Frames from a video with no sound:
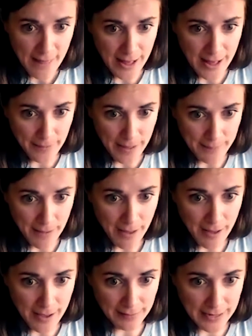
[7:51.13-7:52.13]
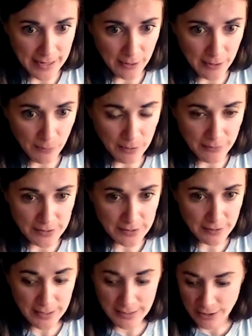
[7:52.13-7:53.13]
I'm highlighting one of the
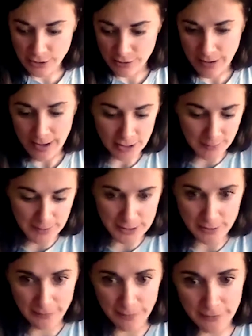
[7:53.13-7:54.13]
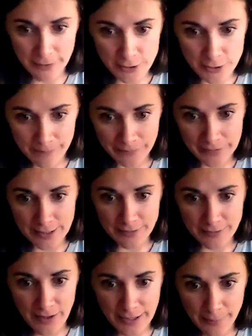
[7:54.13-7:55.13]
screens I drew. Actually, let me start from the first one. It says
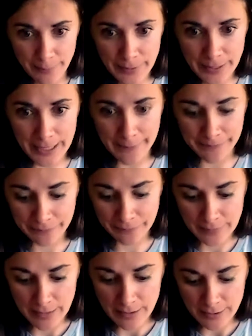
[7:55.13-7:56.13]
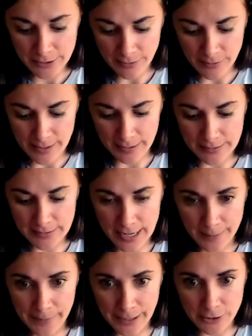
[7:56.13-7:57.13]
Find a Buddy. So I take a
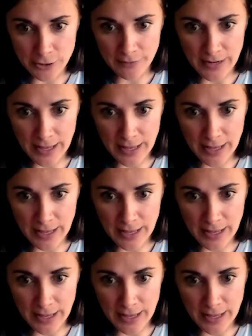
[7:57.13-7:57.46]
picture of it.